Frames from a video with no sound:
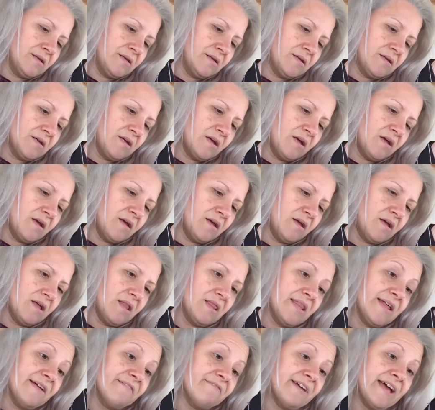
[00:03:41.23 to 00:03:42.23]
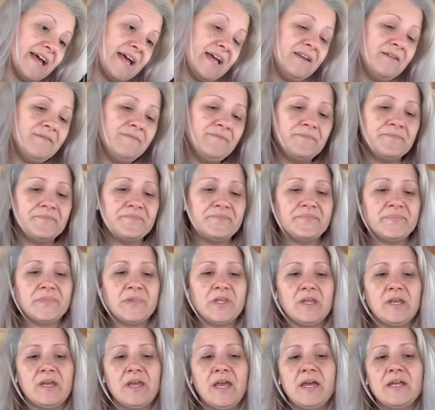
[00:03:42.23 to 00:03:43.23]
Laven,
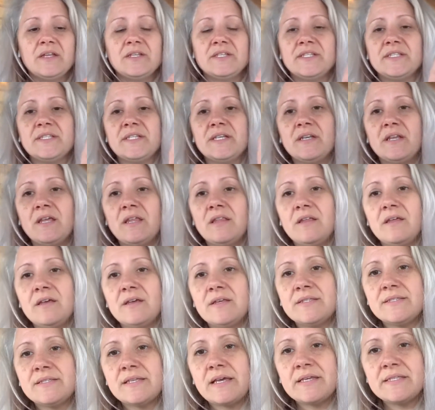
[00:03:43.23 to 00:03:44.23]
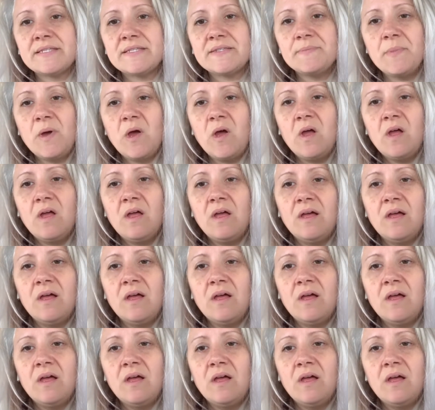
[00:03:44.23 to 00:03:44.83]
again, just a size small.